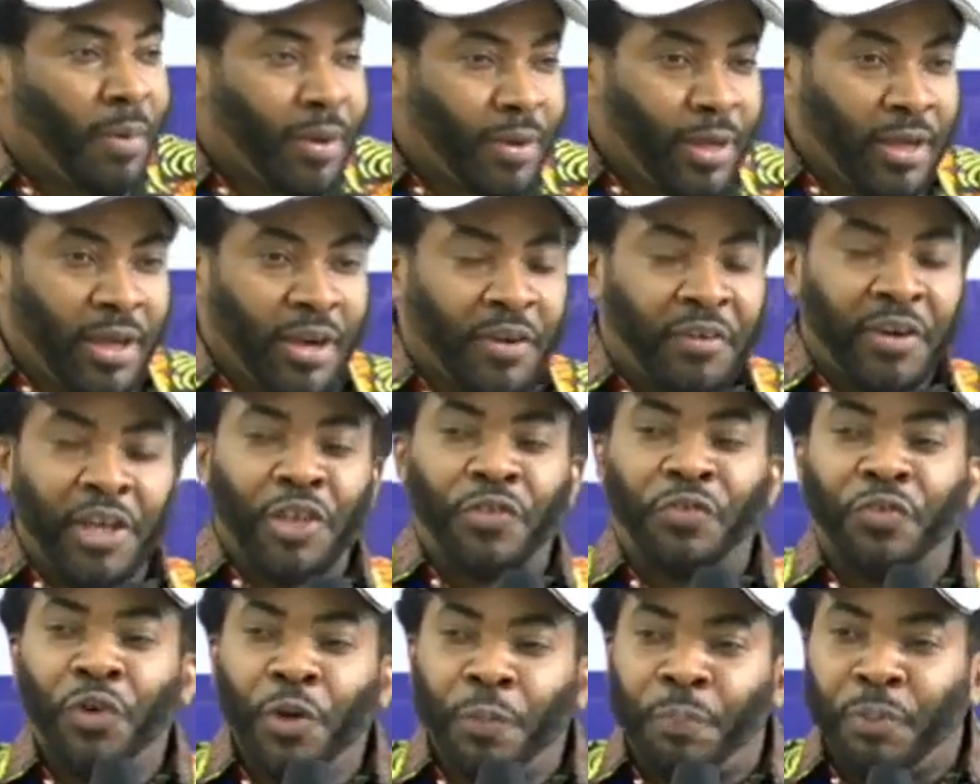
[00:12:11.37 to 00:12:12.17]
increase
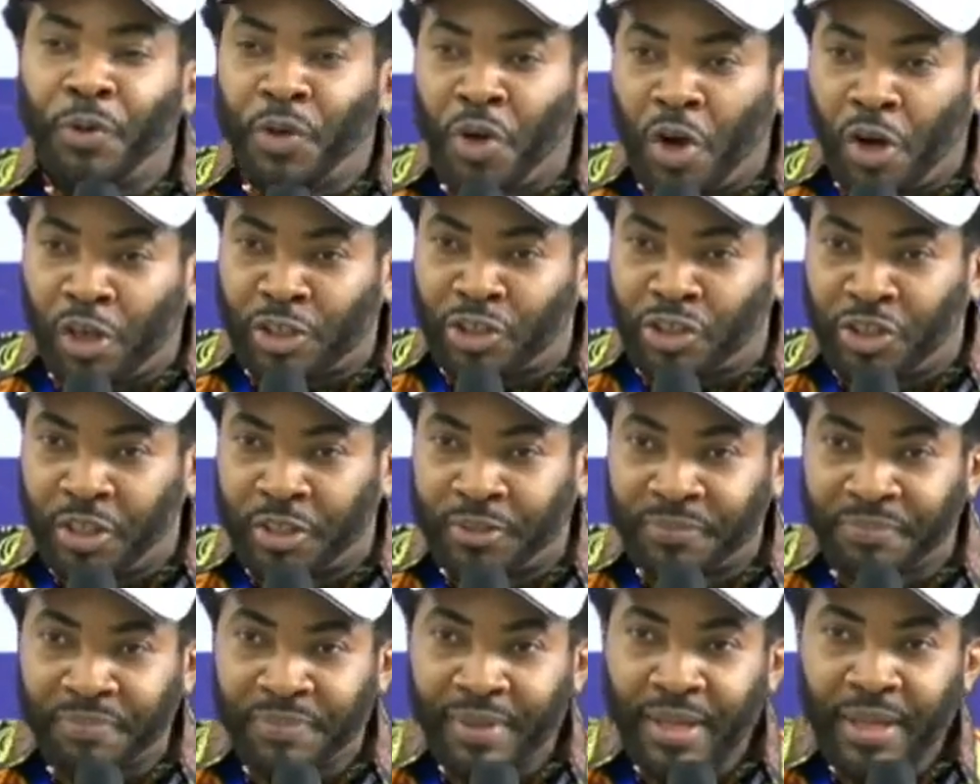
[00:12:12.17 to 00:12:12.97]
food
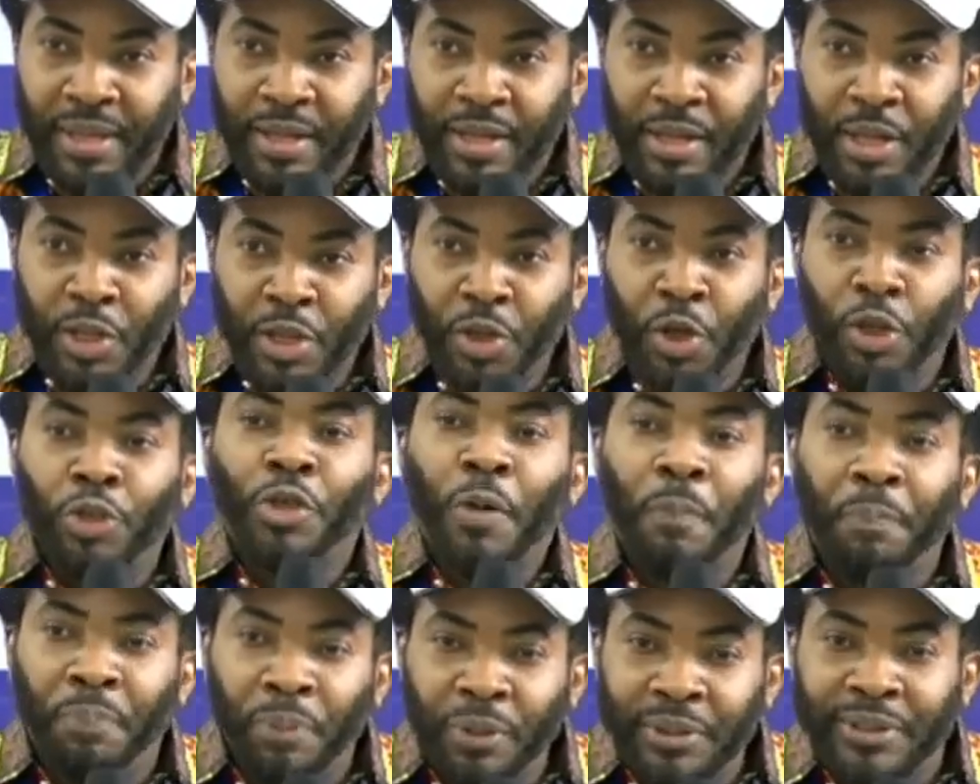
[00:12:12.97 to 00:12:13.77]
production, you know,
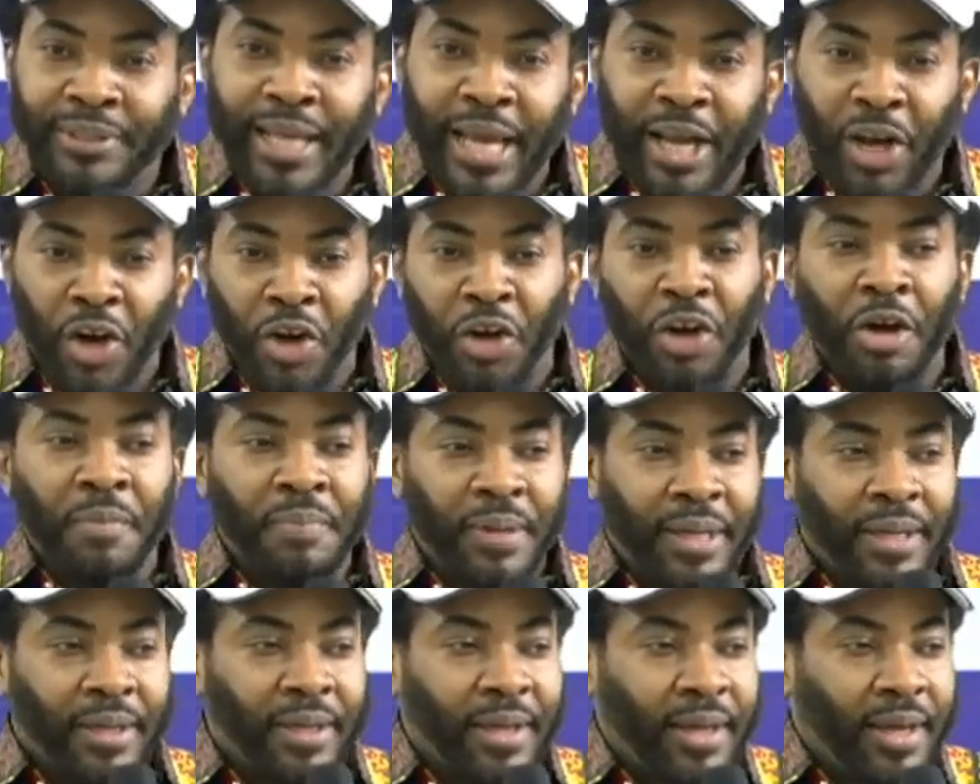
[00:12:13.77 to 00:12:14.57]
to boost the
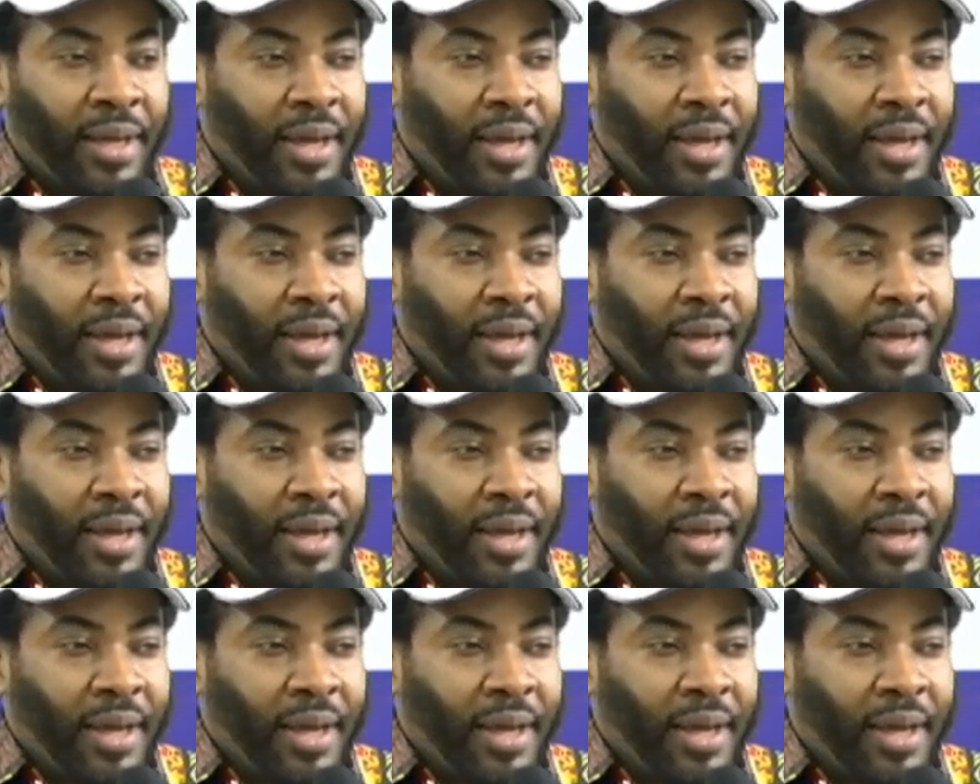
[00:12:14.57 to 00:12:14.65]
economy.